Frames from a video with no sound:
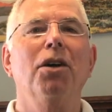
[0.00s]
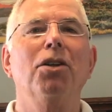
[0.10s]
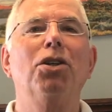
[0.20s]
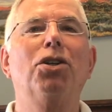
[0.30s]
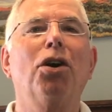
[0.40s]

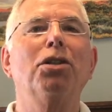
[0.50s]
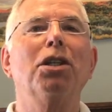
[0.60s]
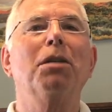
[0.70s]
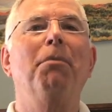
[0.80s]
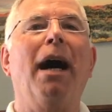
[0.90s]
The church
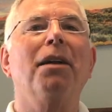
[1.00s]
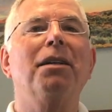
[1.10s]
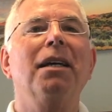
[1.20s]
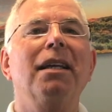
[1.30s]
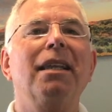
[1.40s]
is about
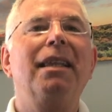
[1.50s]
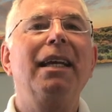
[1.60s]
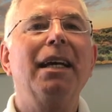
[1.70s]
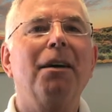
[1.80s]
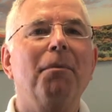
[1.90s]

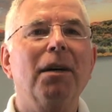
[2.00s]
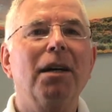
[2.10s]
them.